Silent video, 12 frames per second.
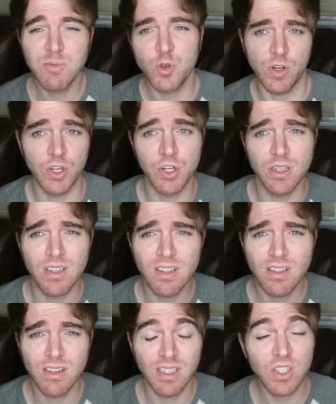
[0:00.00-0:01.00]
I'm triggered.
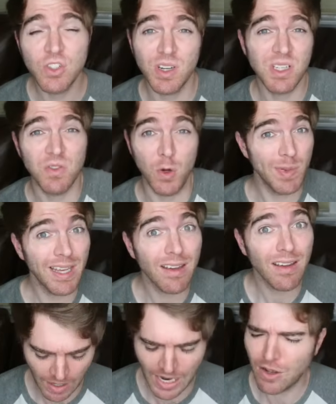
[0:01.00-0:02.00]
This is
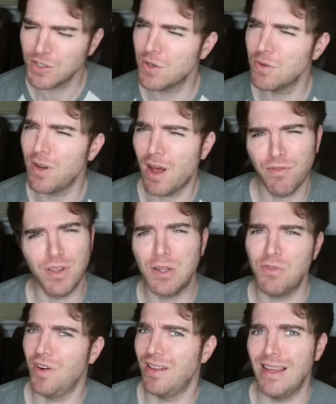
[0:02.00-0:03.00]
transphobic and also not
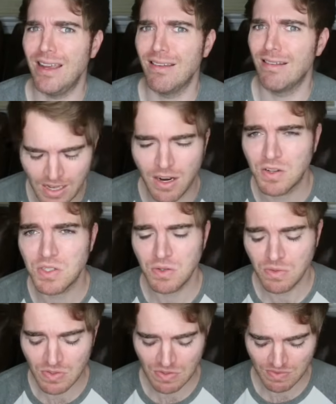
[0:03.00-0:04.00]
vegan friendly and
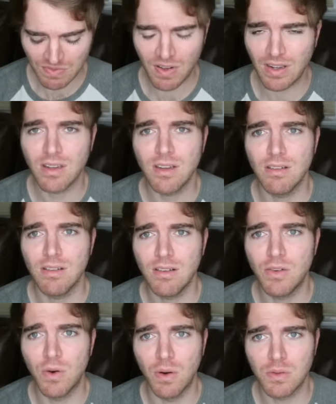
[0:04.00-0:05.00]
also just
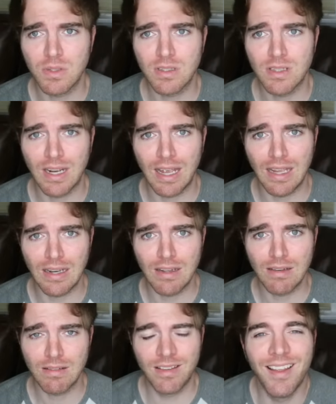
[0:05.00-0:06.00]
fucking gross and I hate
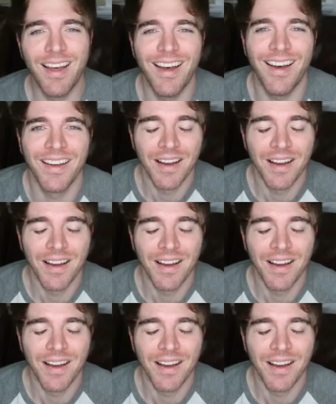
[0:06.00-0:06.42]
it.